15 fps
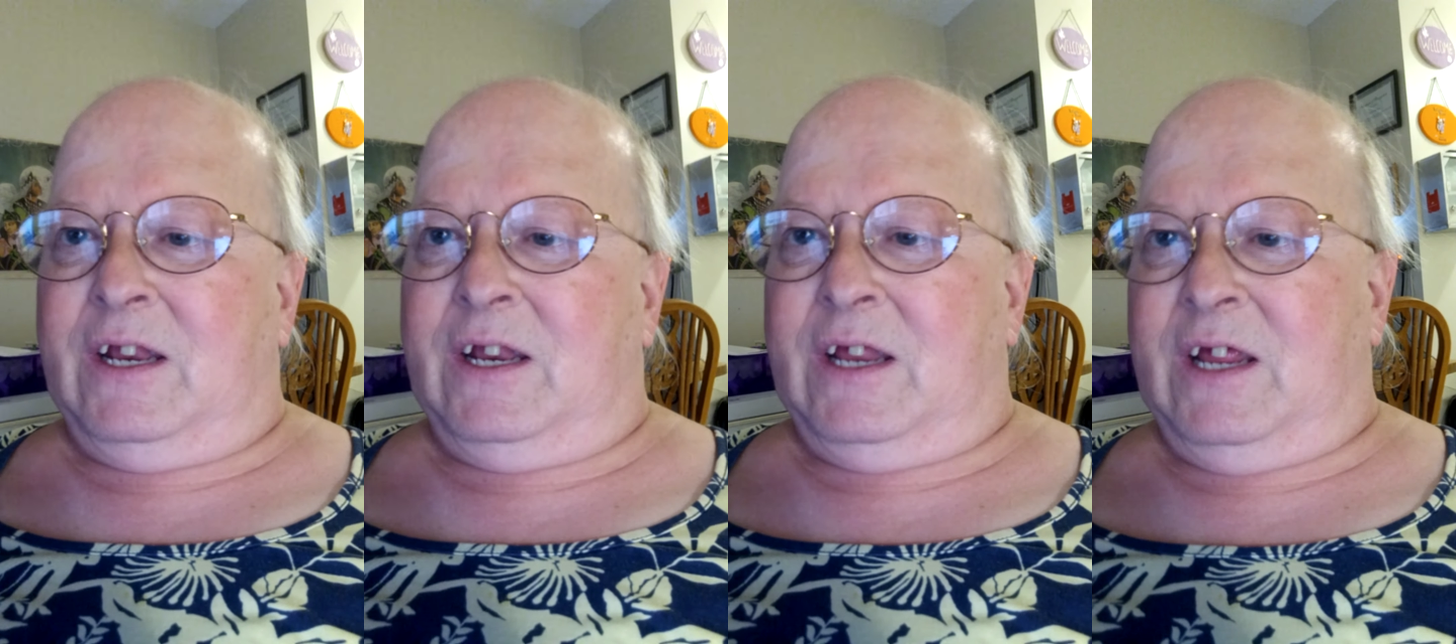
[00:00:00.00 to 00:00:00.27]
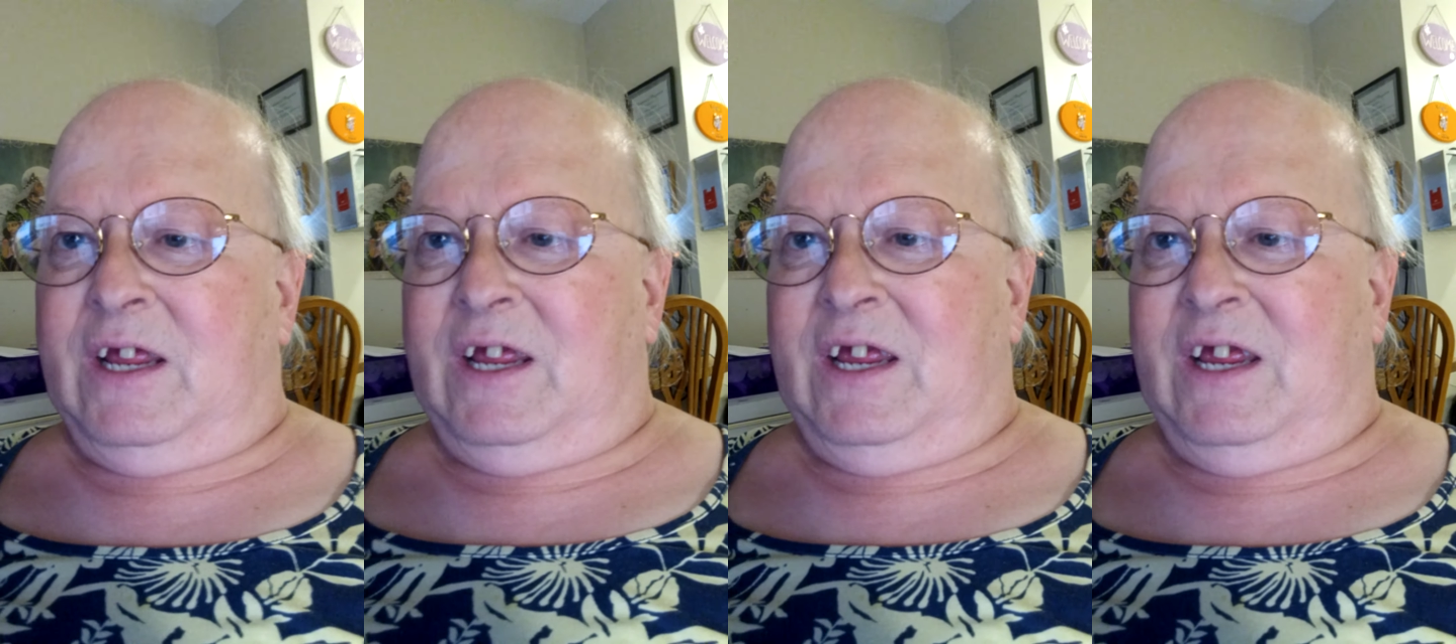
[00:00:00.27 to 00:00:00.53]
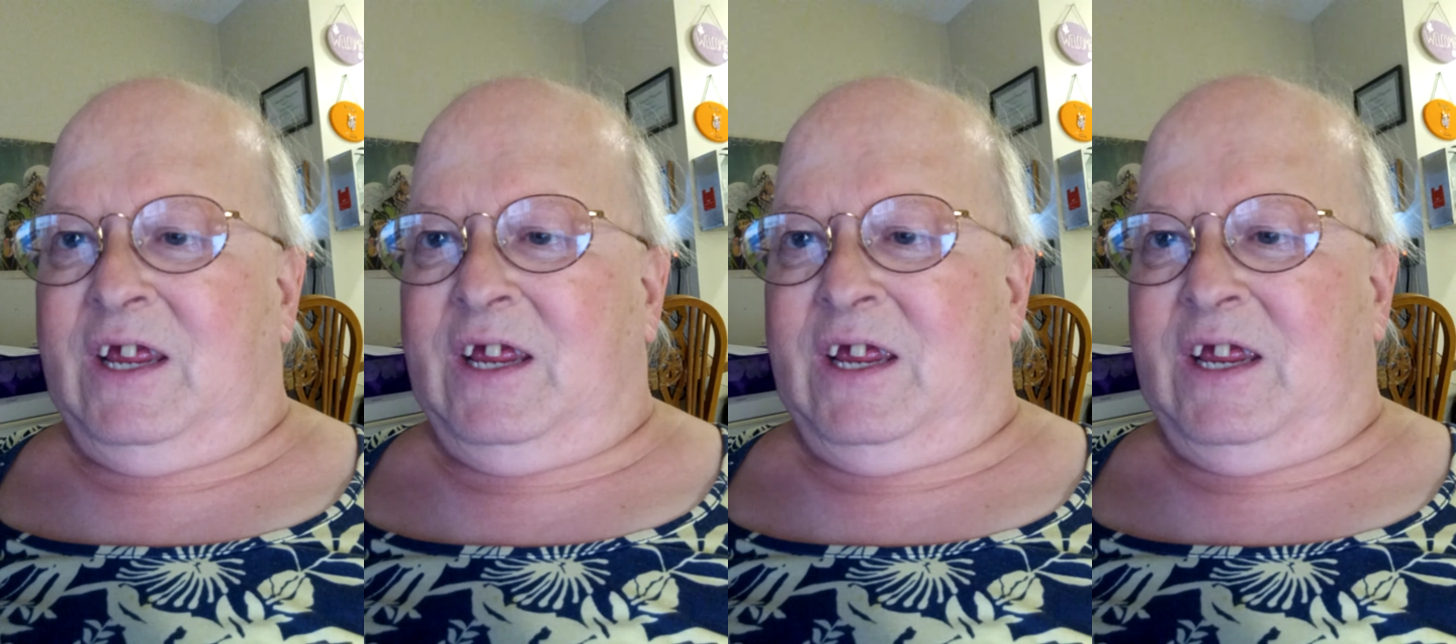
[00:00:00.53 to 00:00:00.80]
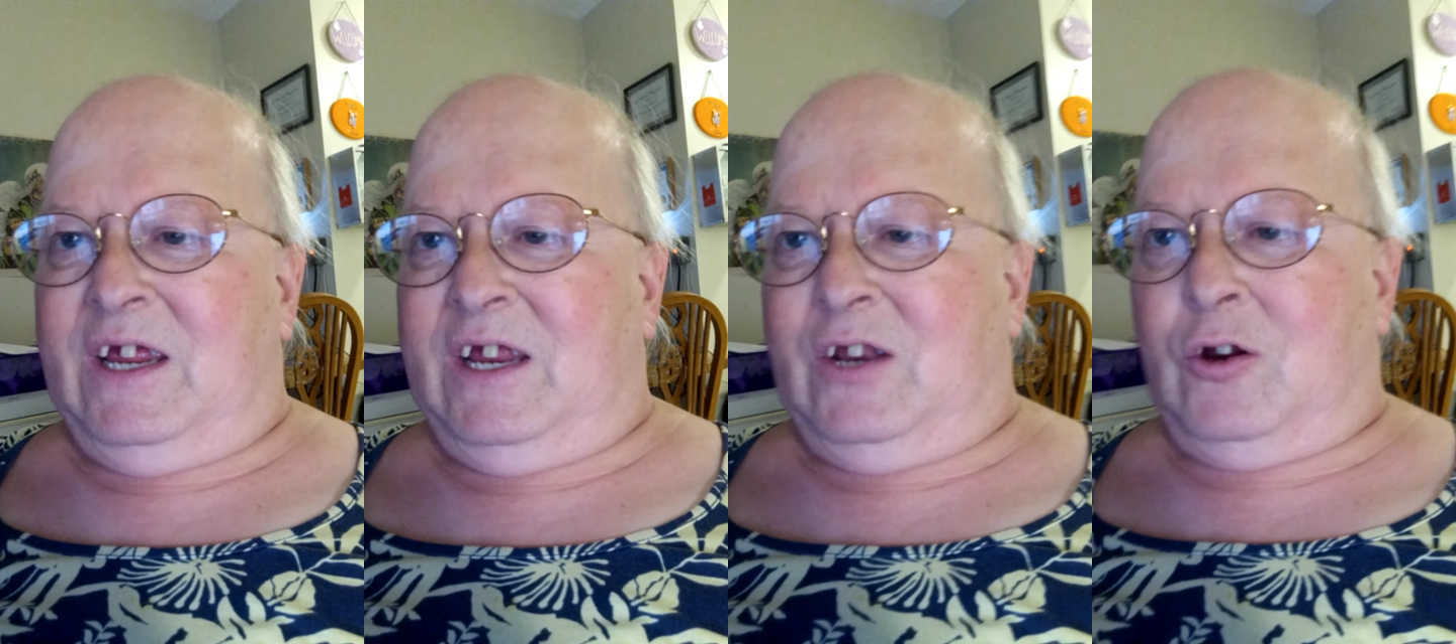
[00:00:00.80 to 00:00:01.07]

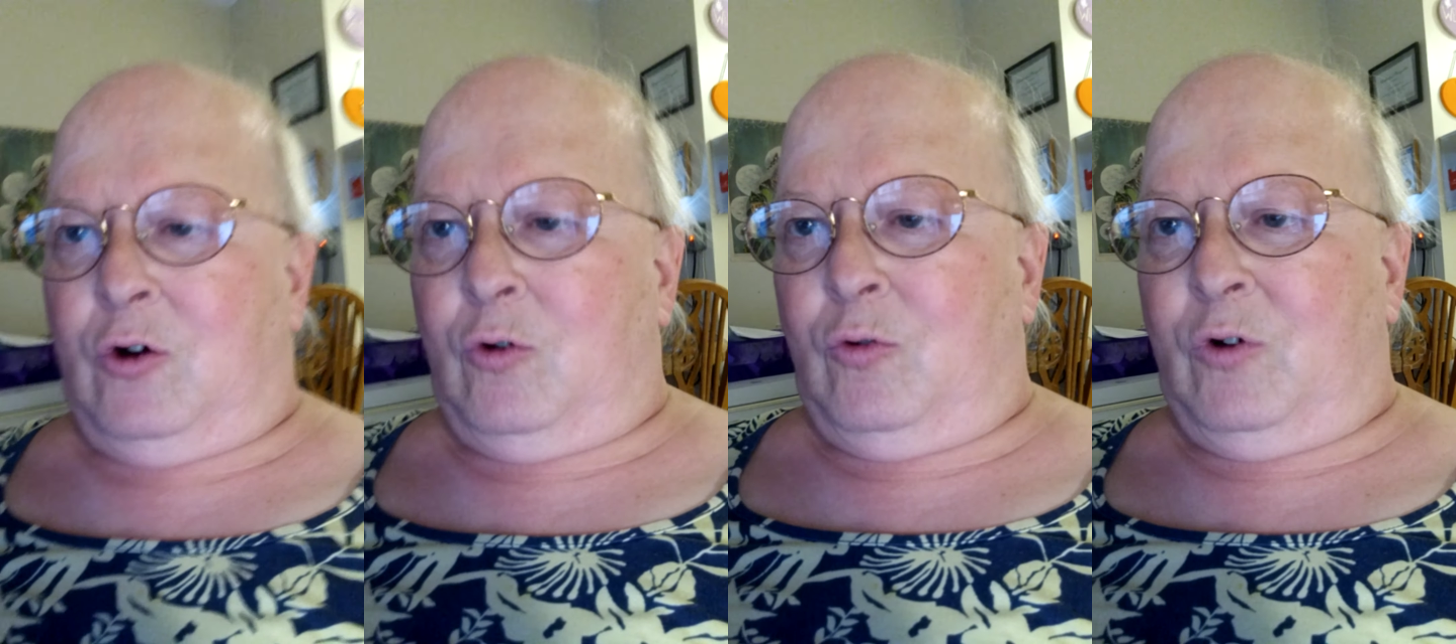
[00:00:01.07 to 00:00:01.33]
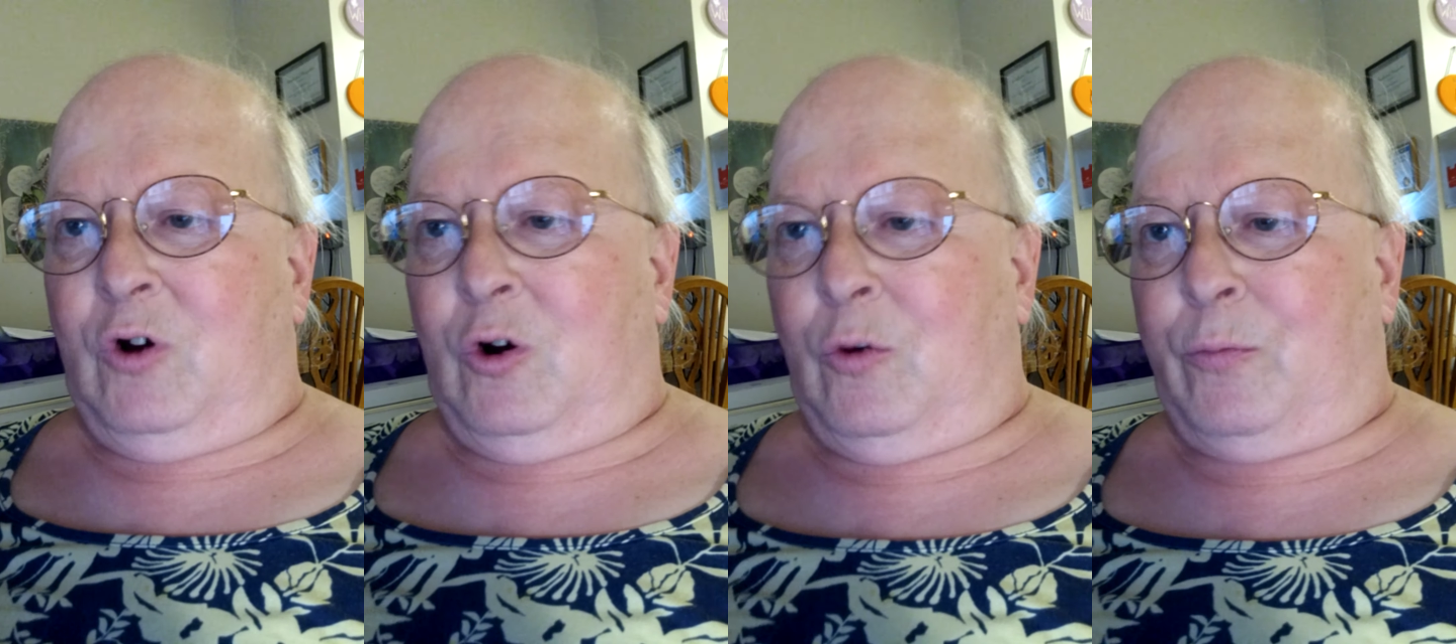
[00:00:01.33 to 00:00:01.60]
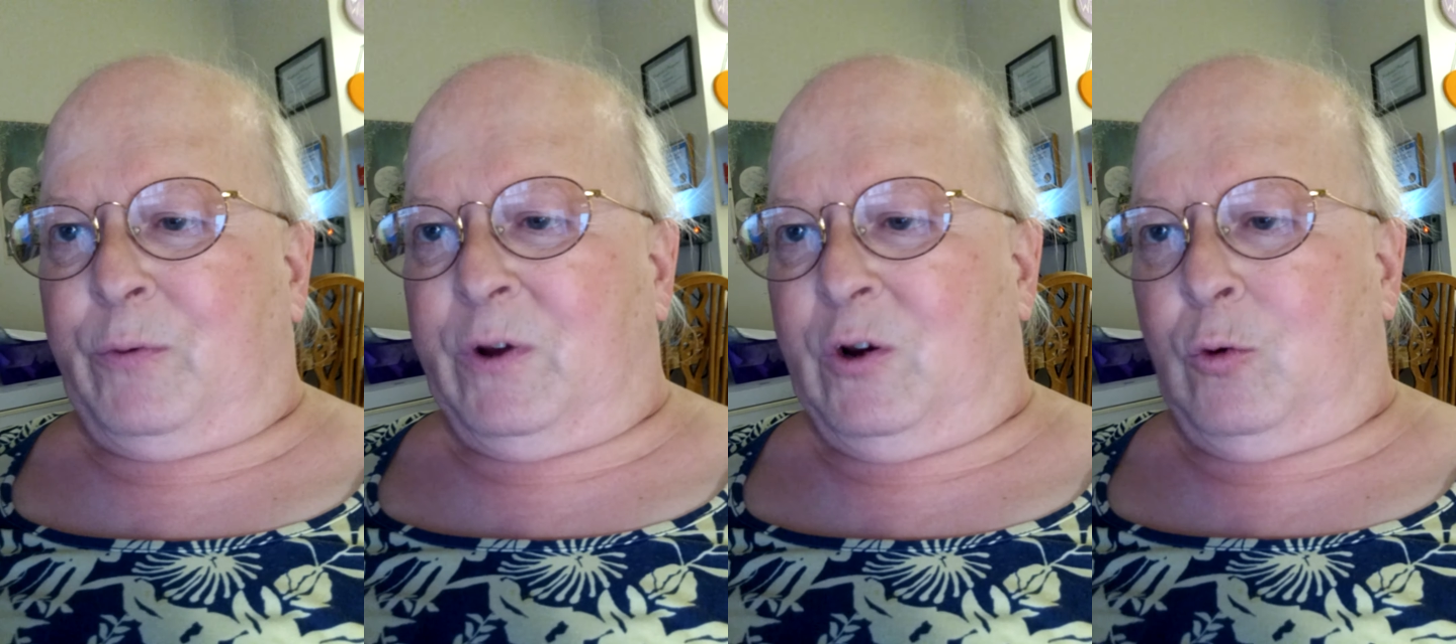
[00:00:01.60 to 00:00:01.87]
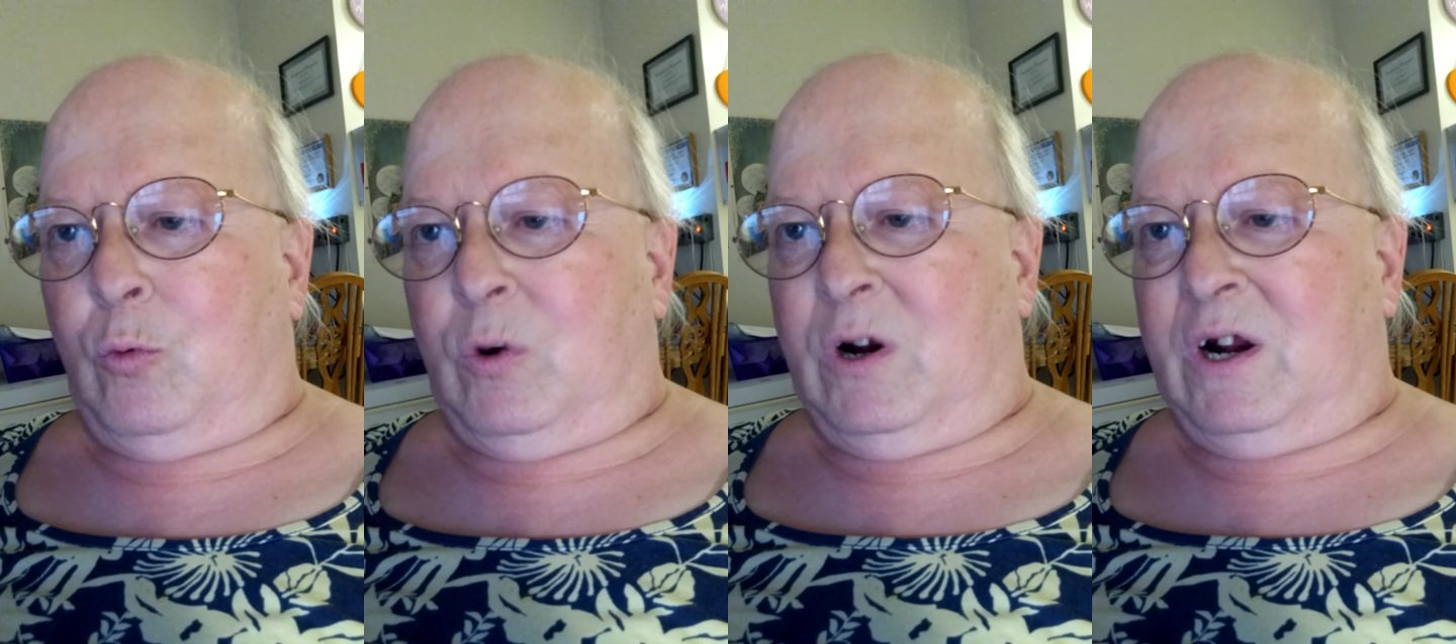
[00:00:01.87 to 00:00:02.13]
they don't know if it's going
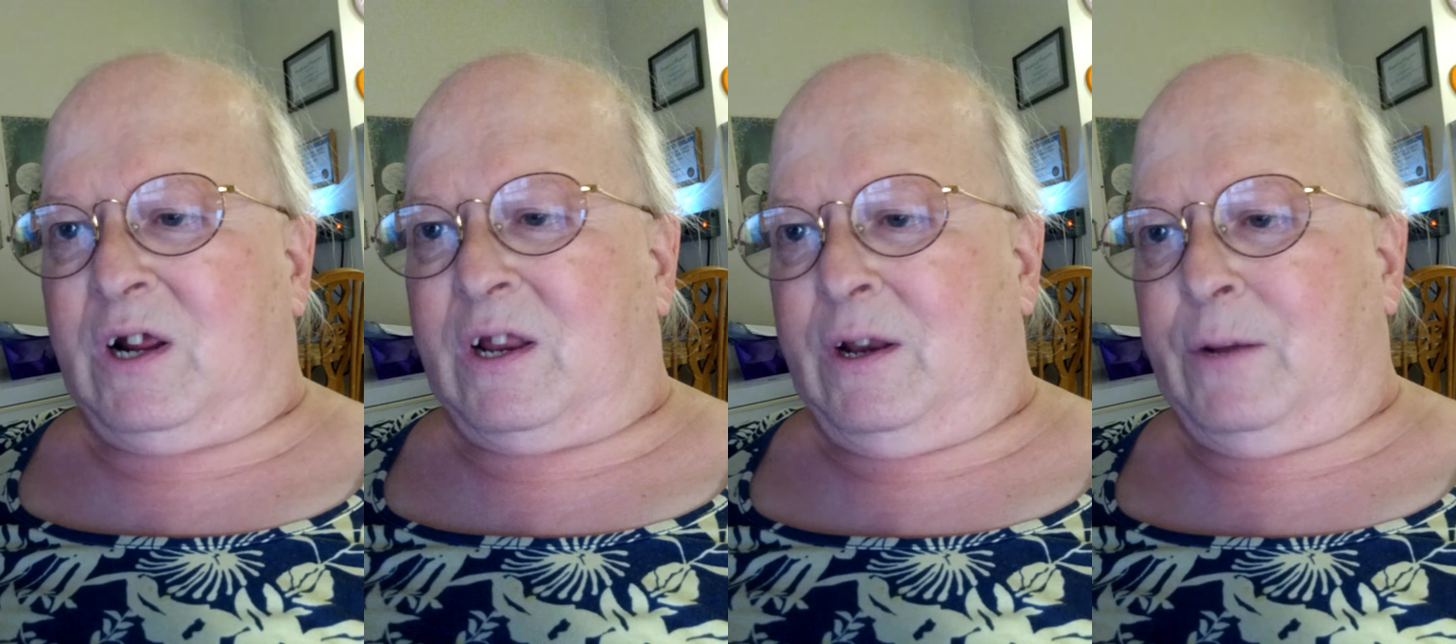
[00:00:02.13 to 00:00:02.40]
to work,